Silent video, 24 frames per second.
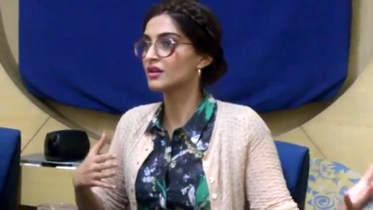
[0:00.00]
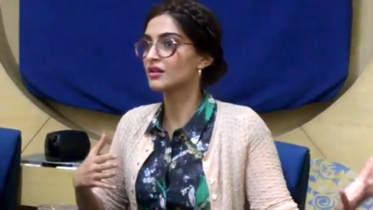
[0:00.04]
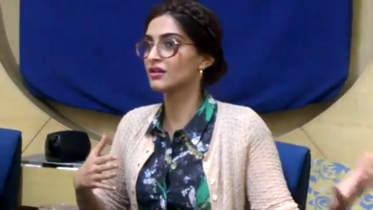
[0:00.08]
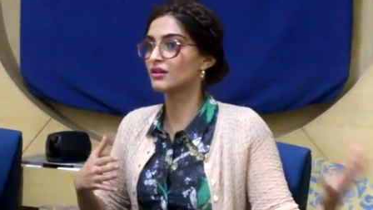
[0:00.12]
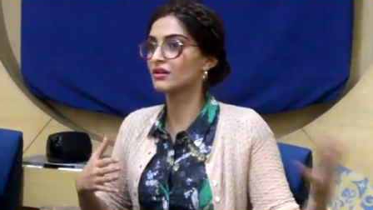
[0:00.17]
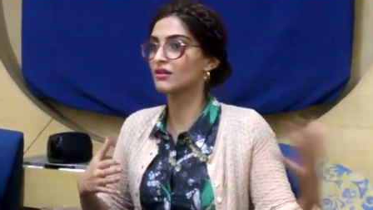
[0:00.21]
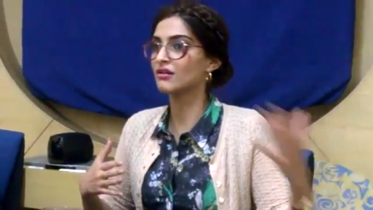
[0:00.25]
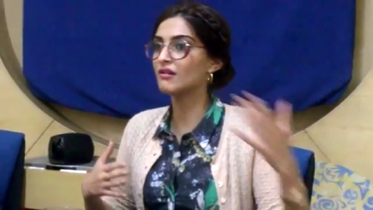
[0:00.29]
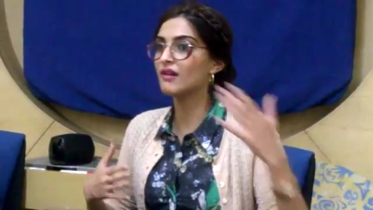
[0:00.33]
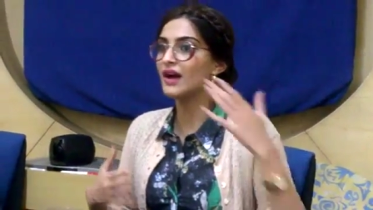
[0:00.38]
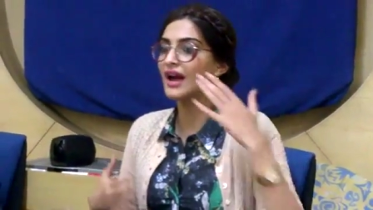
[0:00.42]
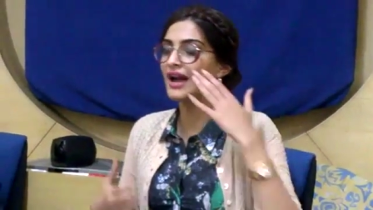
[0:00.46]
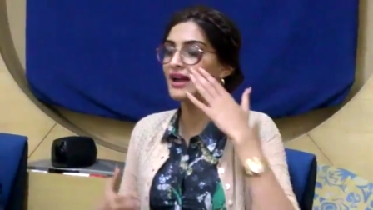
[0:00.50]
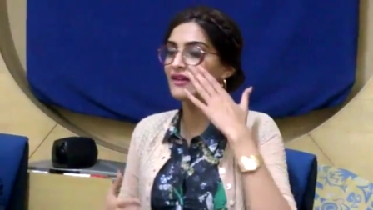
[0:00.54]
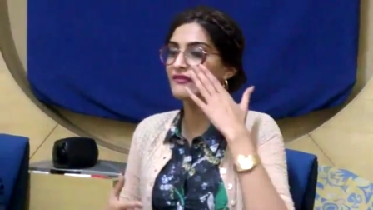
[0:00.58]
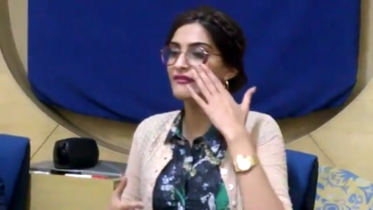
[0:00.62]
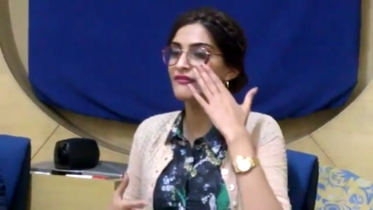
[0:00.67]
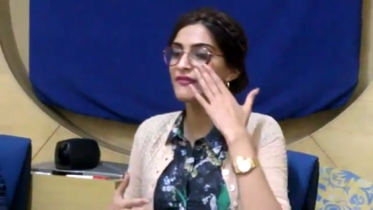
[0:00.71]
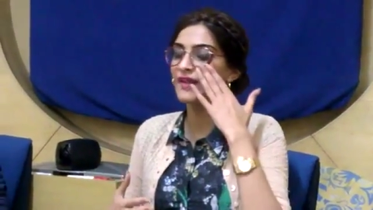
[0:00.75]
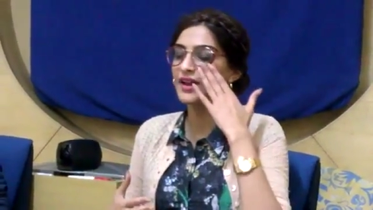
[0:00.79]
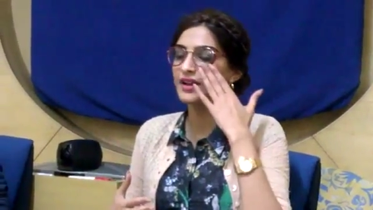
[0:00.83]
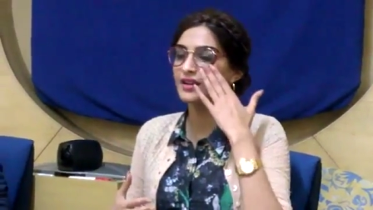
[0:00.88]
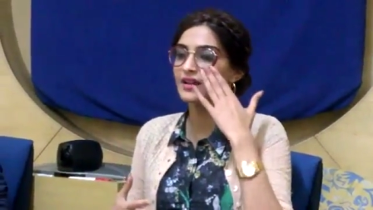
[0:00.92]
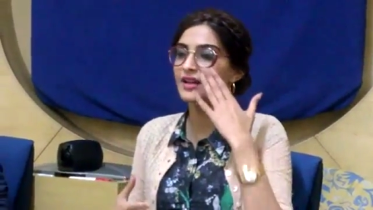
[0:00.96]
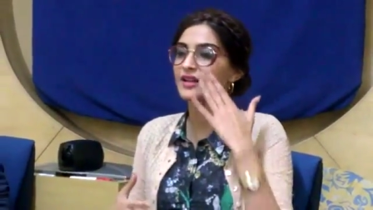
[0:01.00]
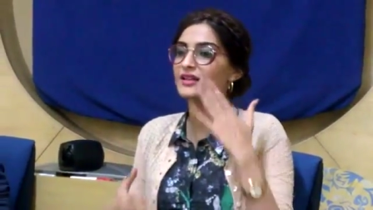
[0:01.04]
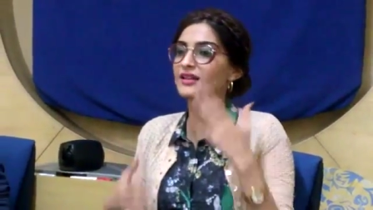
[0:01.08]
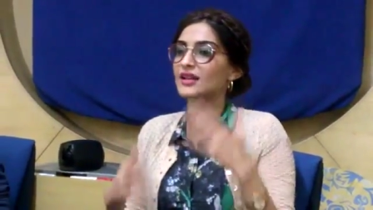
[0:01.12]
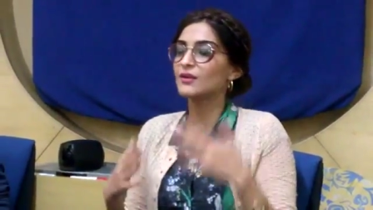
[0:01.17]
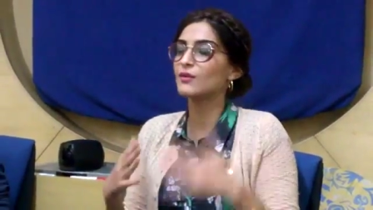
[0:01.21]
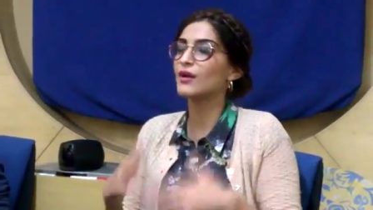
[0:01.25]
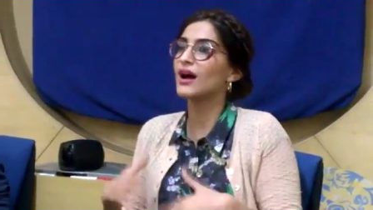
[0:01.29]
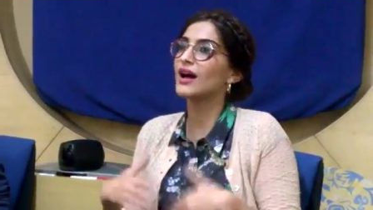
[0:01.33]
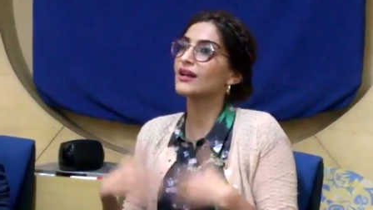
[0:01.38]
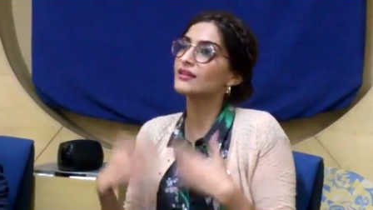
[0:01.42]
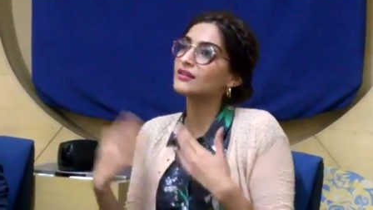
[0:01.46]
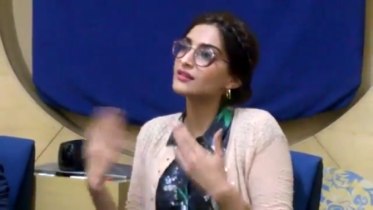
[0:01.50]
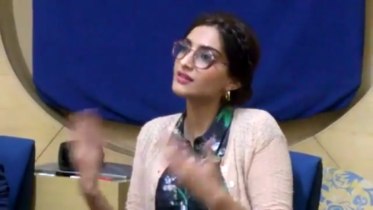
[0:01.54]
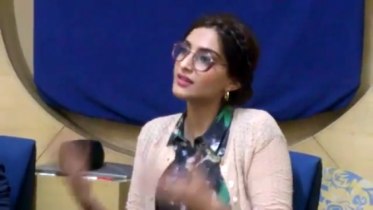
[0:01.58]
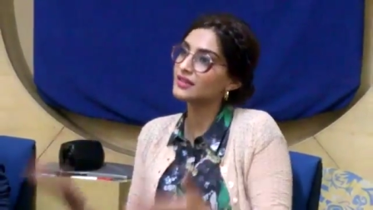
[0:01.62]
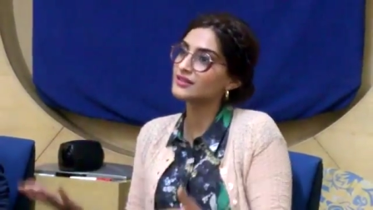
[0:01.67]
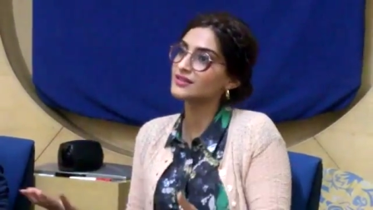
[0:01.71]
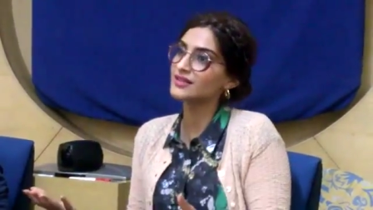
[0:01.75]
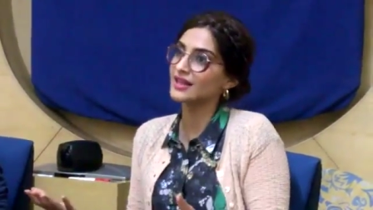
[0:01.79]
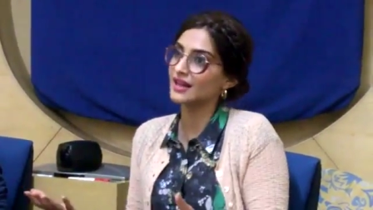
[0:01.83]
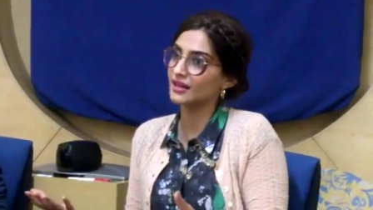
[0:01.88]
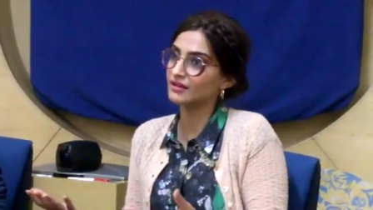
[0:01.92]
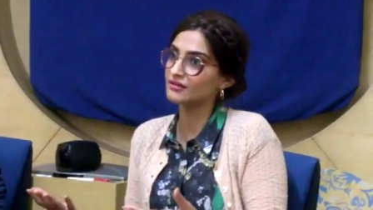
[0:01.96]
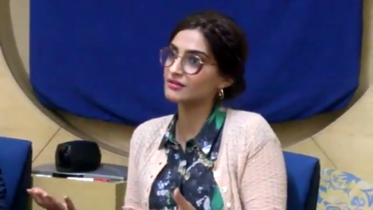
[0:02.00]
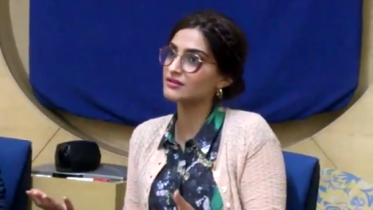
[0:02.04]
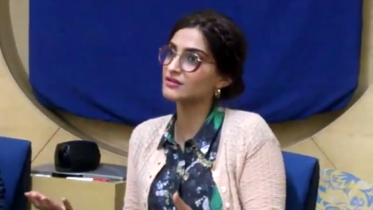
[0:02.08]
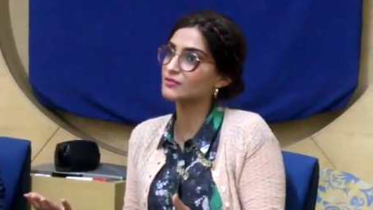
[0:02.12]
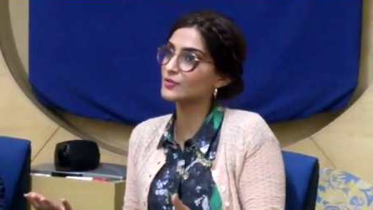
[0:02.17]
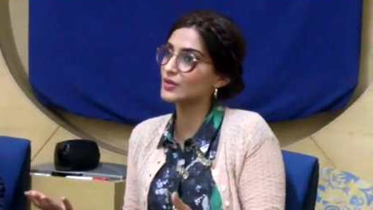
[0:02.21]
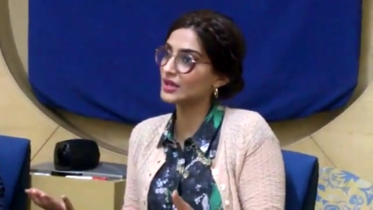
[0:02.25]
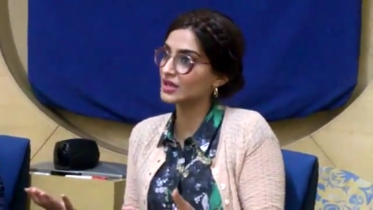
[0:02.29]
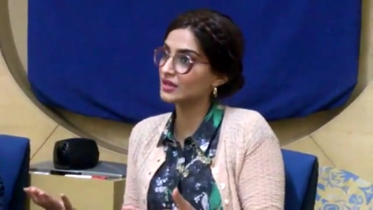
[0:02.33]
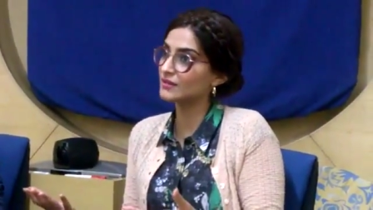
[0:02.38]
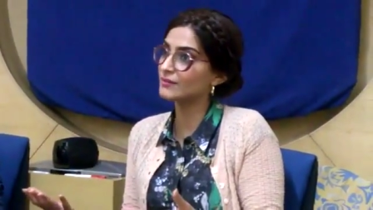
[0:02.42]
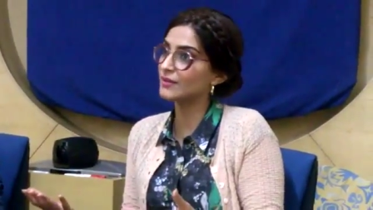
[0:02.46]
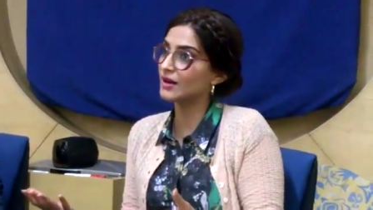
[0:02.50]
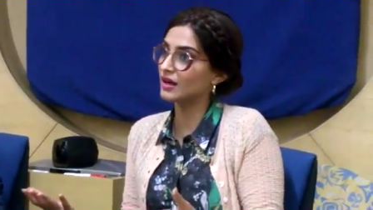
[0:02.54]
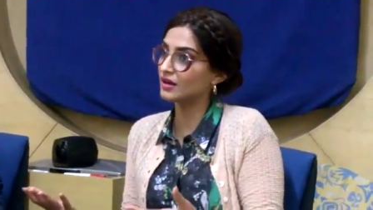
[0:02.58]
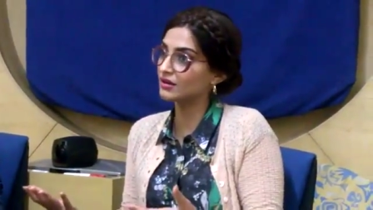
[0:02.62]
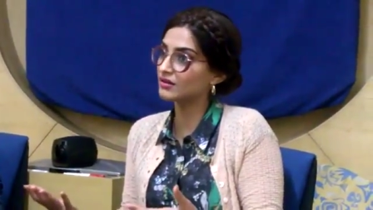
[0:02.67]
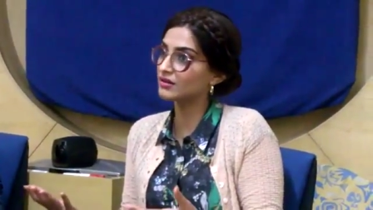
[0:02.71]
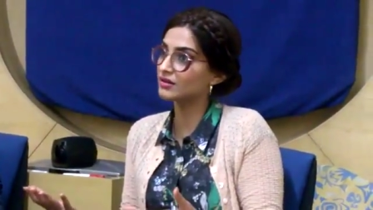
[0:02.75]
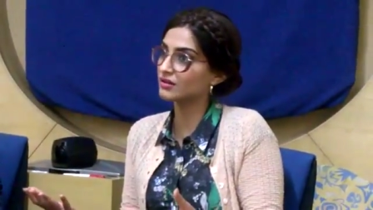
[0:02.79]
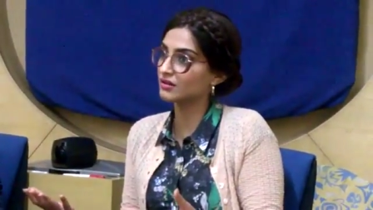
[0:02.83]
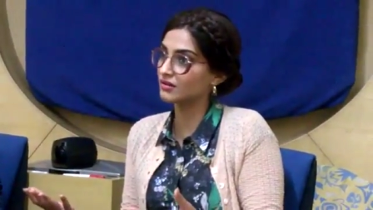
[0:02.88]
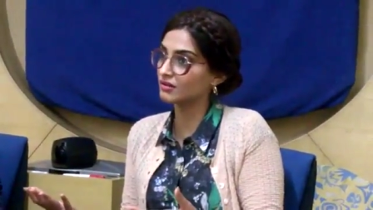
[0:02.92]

You know, I felt like there were other things that I could speak about,